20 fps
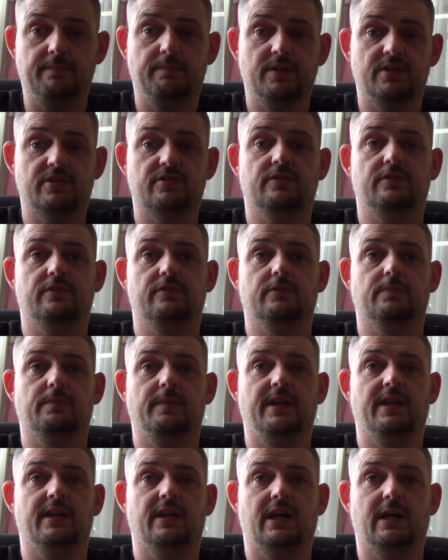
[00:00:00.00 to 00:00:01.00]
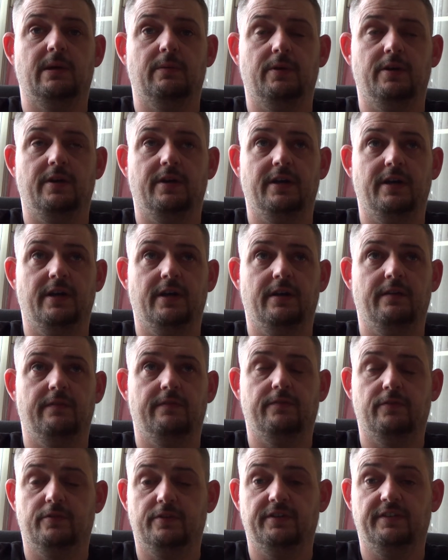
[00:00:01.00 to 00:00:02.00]
picture to make our
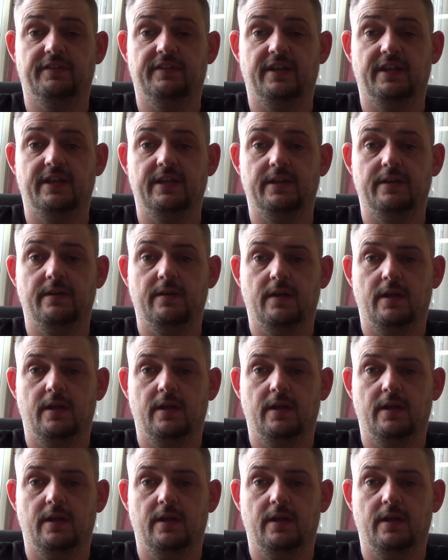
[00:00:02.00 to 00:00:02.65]
40k